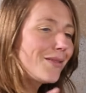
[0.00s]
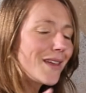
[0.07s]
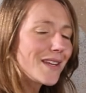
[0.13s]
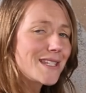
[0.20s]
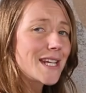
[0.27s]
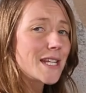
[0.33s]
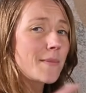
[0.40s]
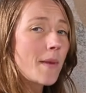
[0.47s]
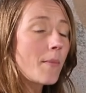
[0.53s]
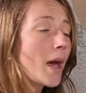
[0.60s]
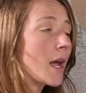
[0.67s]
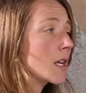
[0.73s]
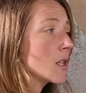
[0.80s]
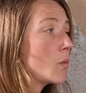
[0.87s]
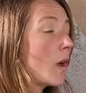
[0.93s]
that takes me
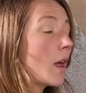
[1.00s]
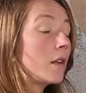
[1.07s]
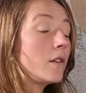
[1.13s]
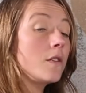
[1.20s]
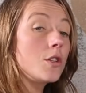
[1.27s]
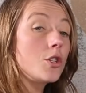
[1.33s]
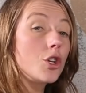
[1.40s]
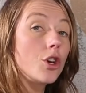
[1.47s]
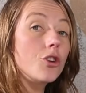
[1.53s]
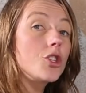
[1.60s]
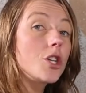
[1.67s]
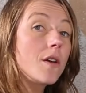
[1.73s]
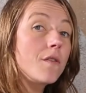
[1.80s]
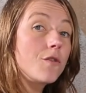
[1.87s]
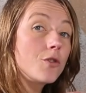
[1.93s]
back as well to the
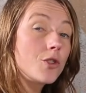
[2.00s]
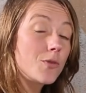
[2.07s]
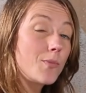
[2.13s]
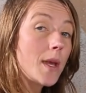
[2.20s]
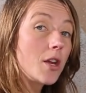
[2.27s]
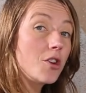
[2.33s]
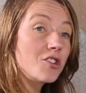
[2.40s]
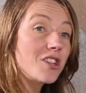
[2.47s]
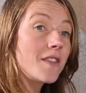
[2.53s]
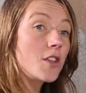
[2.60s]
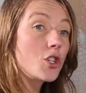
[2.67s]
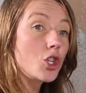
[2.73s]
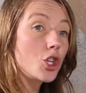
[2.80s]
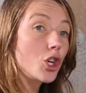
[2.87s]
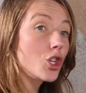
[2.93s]
church. If there's speakers in
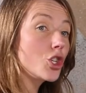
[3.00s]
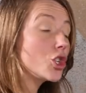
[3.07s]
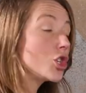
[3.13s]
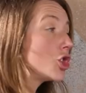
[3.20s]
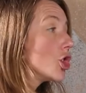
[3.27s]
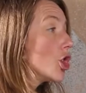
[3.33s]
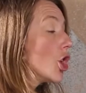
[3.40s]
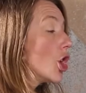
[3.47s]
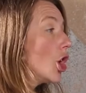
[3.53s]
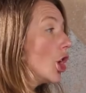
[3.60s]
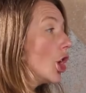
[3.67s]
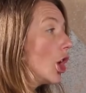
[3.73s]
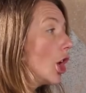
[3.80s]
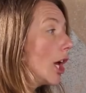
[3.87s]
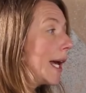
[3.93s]
the church,
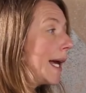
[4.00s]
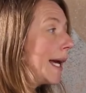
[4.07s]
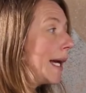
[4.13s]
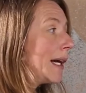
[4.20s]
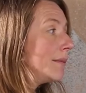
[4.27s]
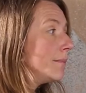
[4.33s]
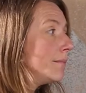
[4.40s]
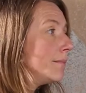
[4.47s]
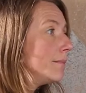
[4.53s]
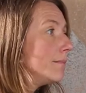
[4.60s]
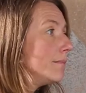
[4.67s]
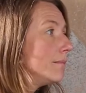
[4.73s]
um,